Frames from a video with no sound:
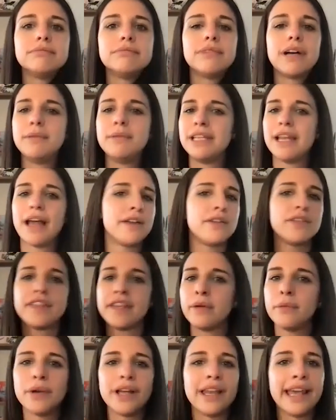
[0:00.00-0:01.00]
I mean, I don't
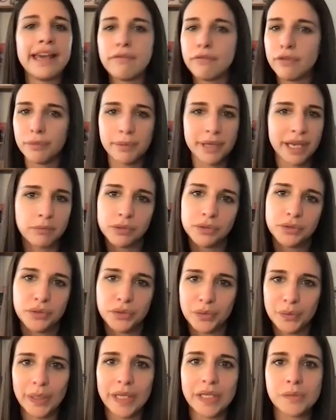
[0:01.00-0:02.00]
think we'll ever be able to
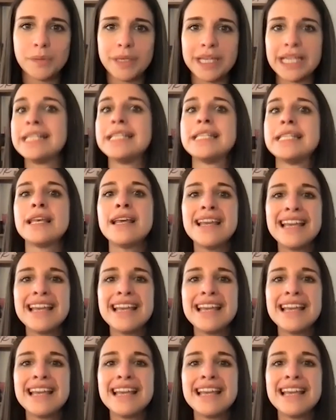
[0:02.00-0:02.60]
do it, because